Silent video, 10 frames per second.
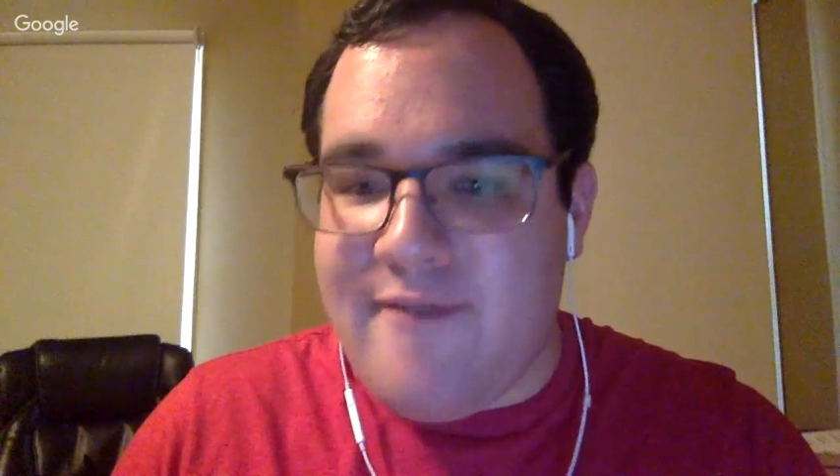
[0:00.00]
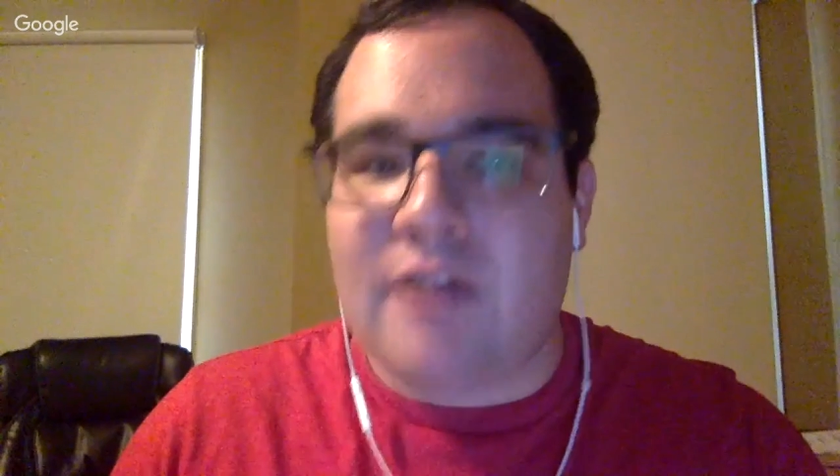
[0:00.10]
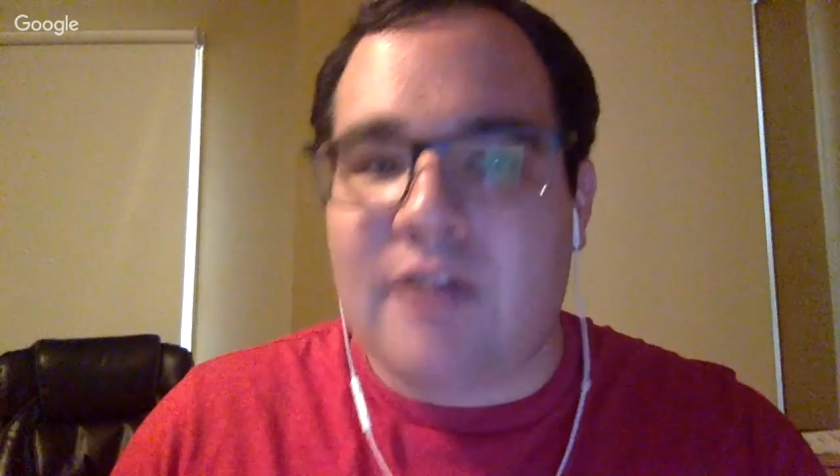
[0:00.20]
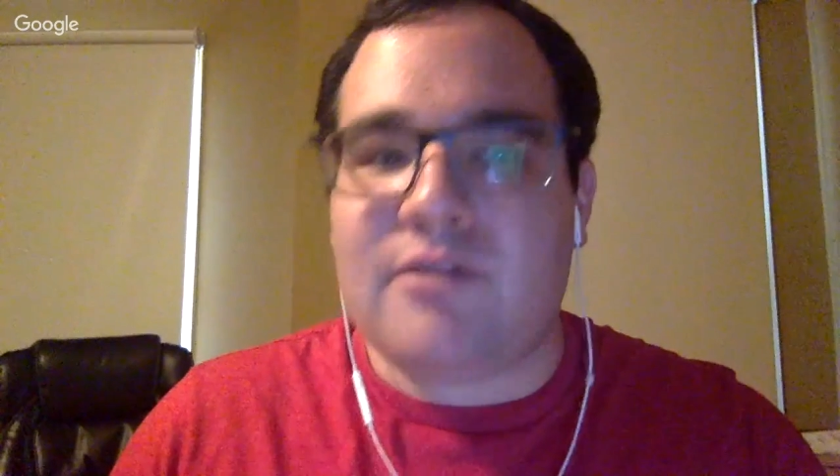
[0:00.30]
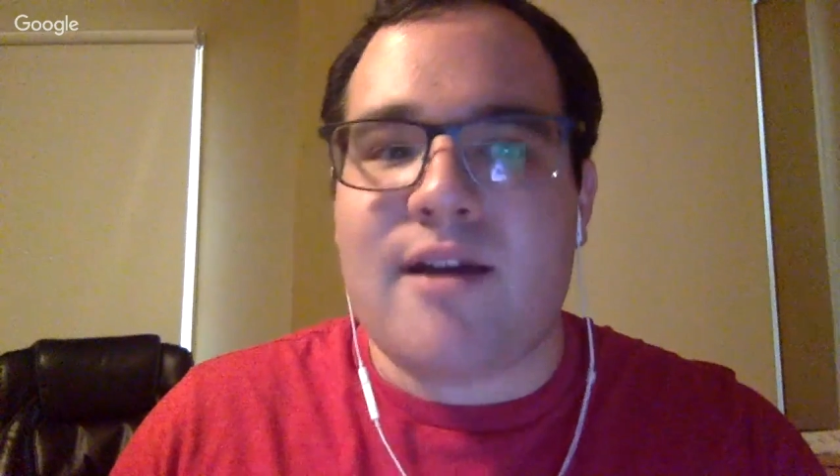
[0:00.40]

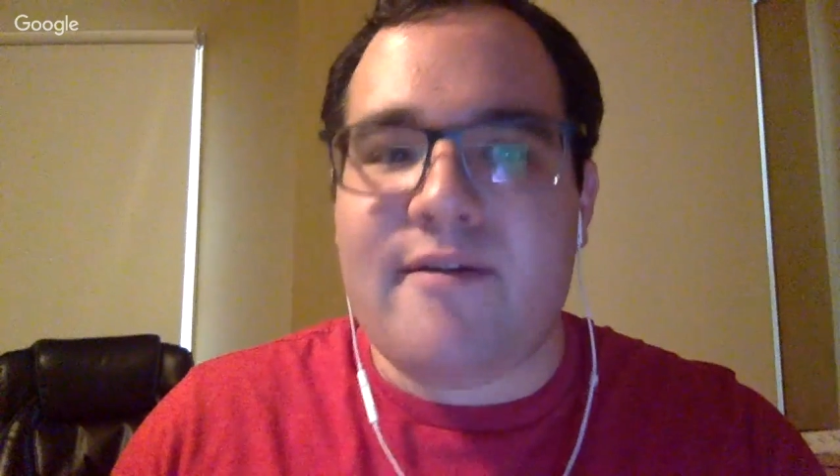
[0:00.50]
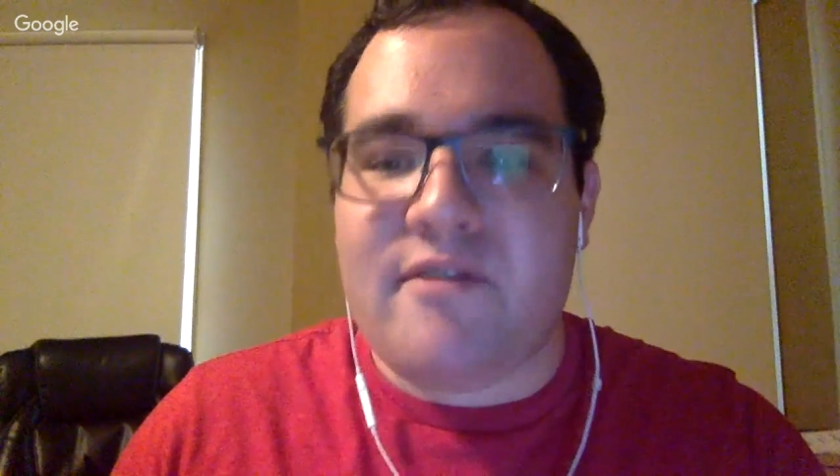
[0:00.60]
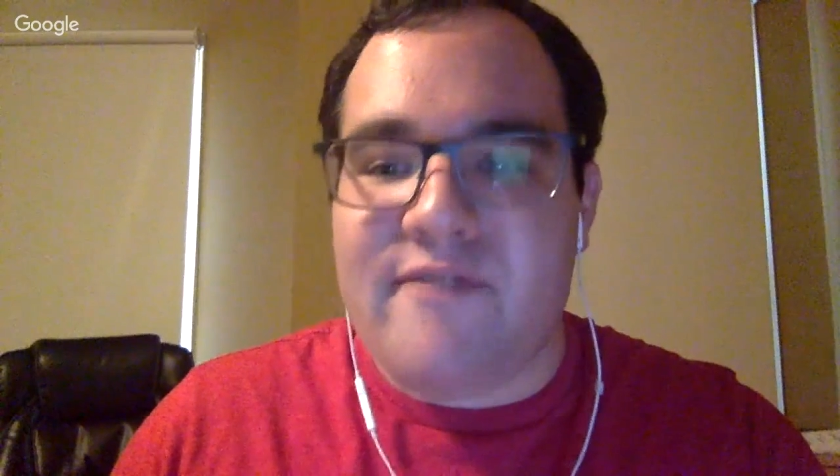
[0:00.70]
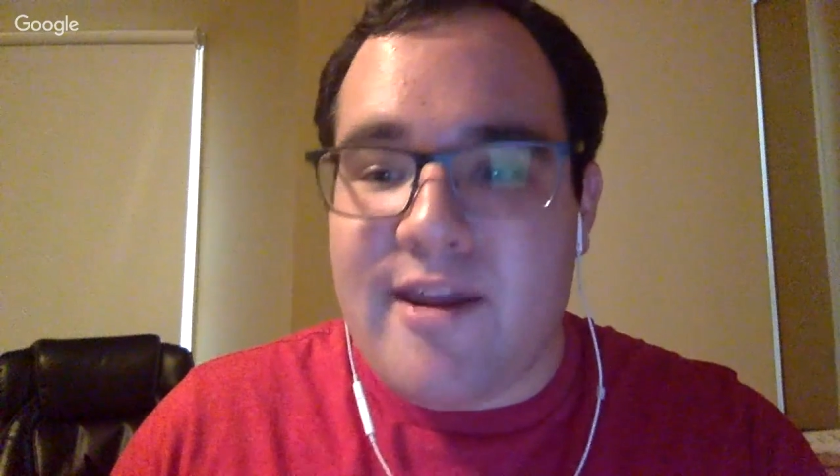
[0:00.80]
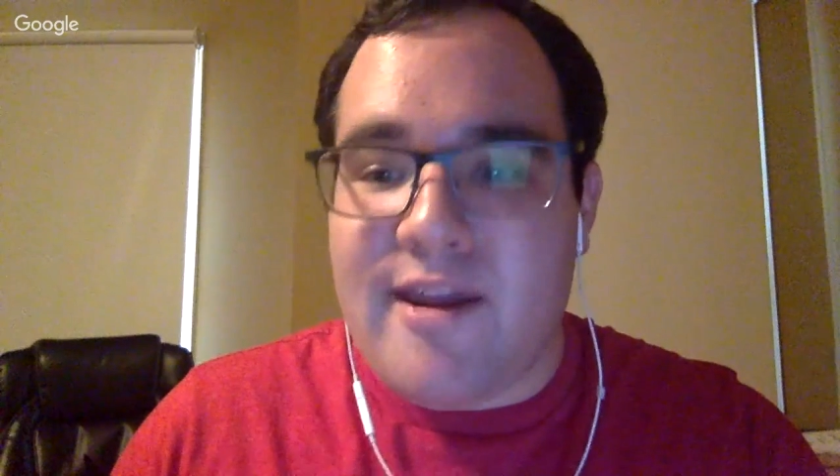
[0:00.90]
I
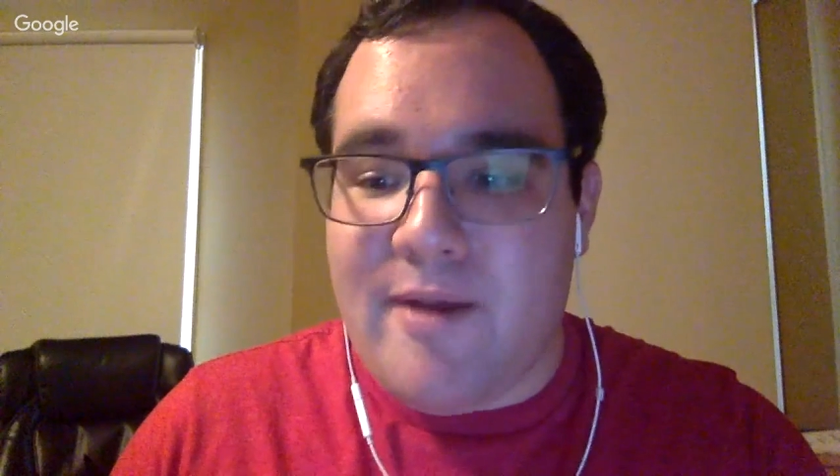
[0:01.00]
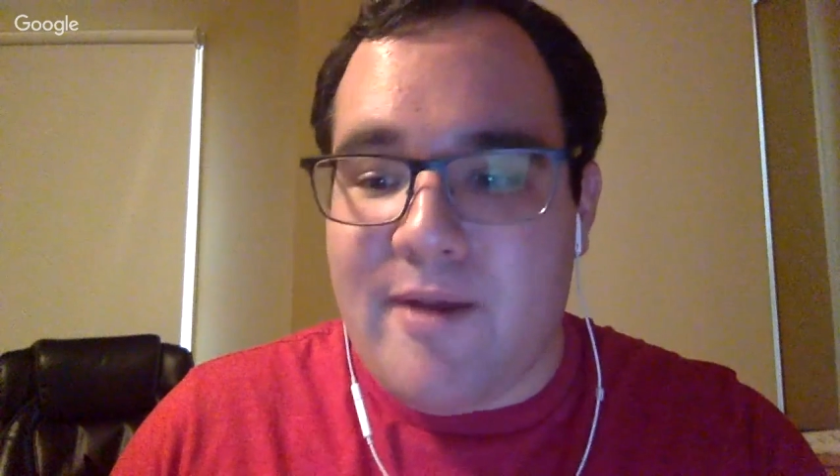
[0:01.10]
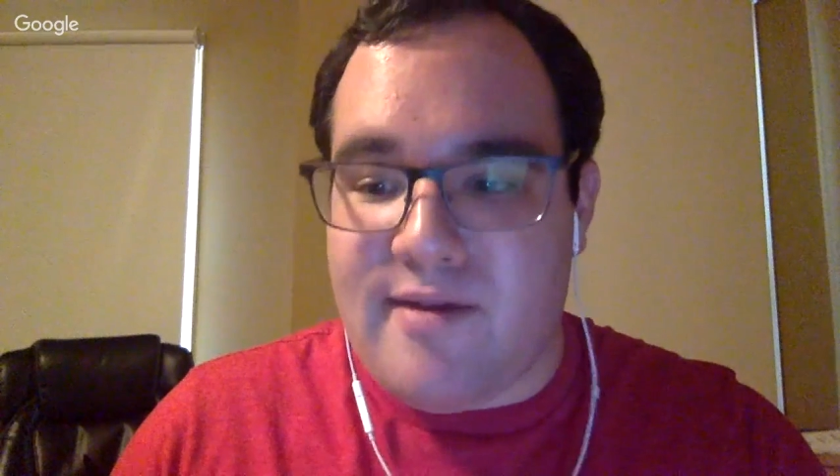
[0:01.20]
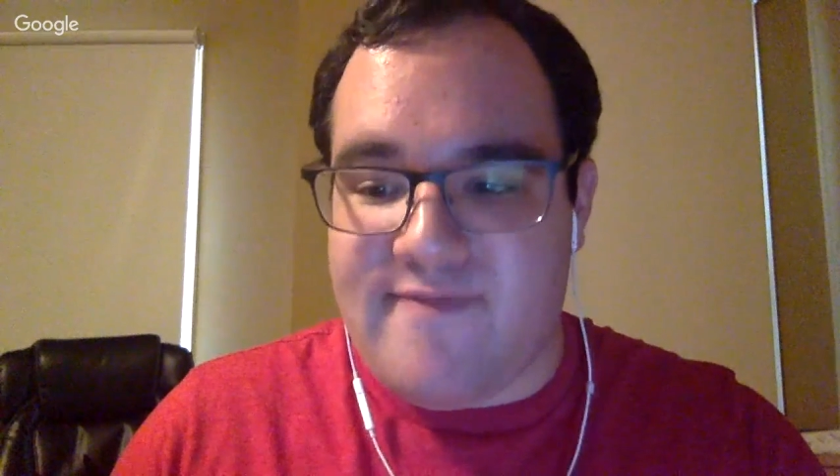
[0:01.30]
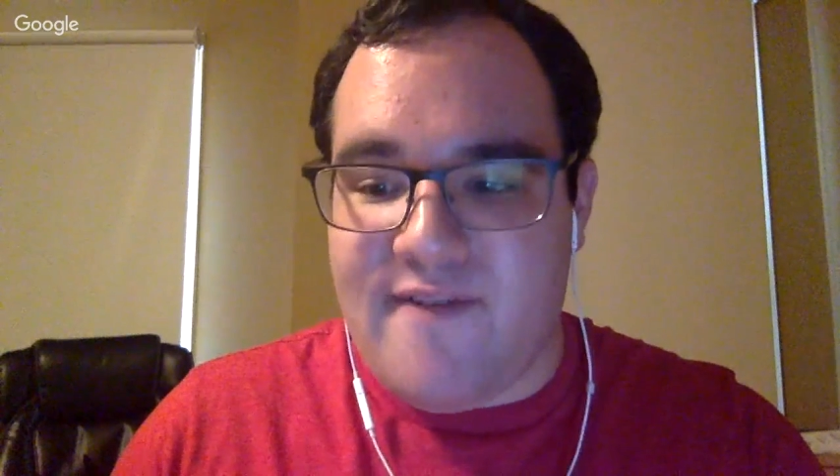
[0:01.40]
loved that
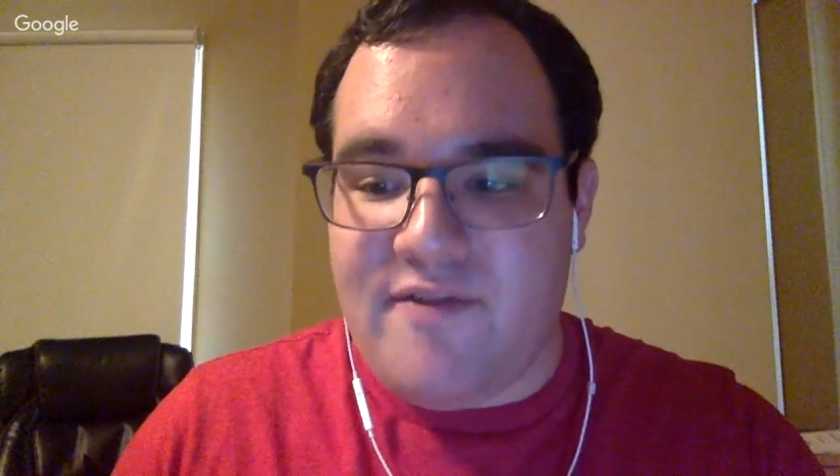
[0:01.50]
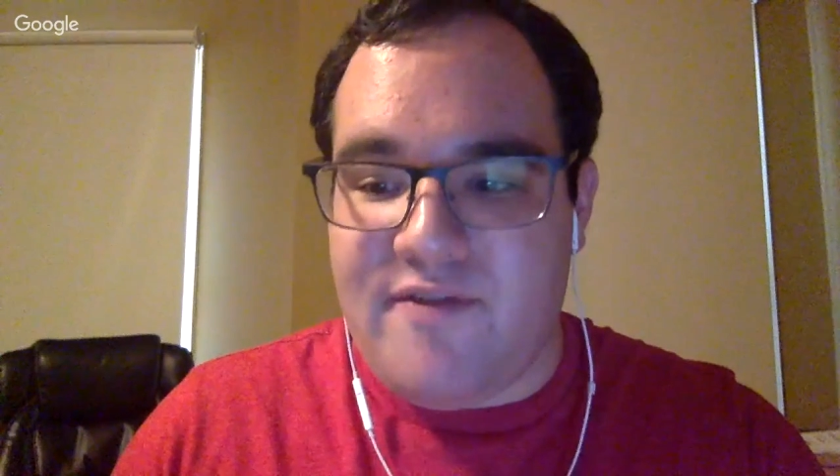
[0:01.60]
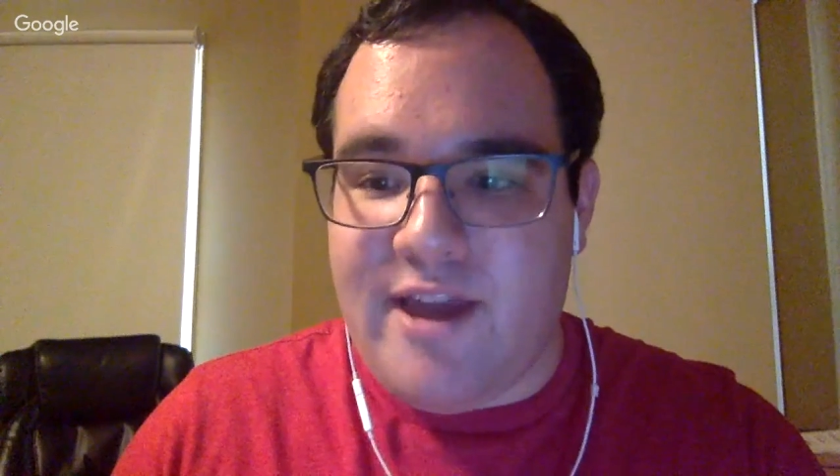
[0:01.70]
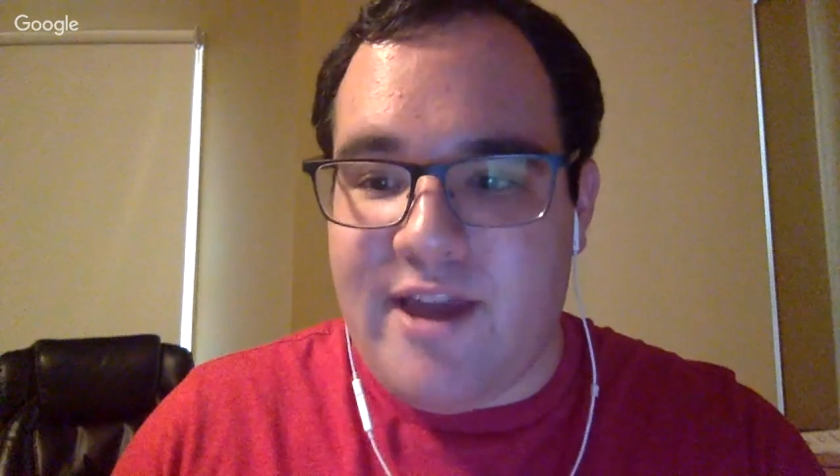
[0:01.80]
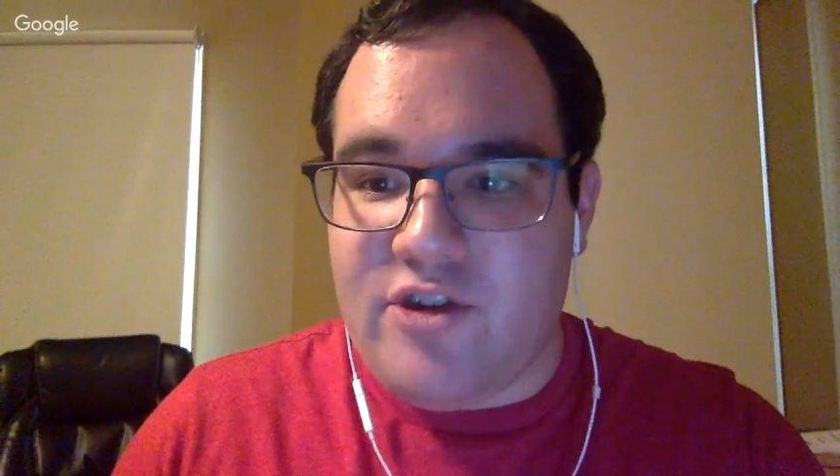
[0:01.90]
about season
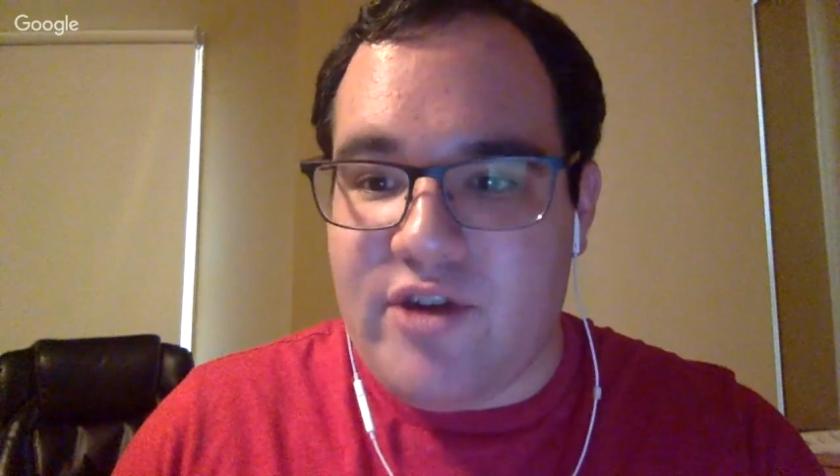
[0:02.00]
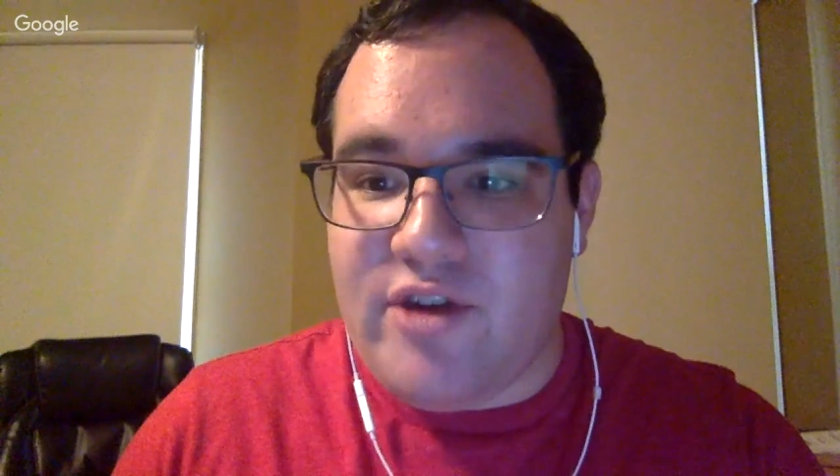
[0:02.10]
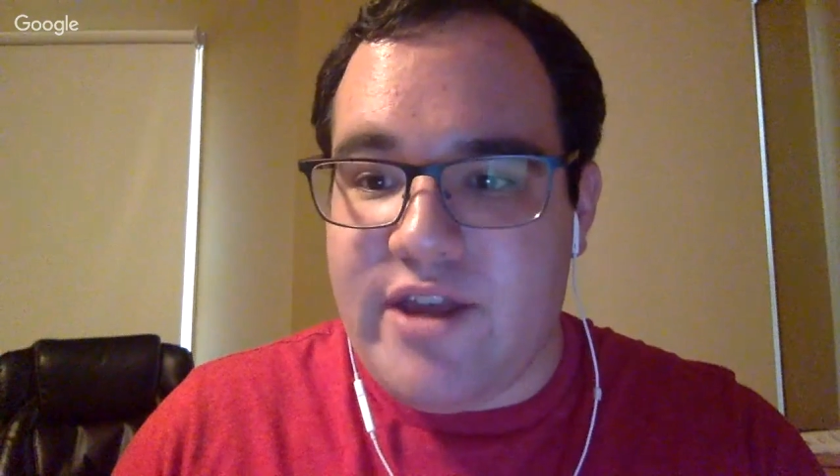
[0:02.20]
15, actually.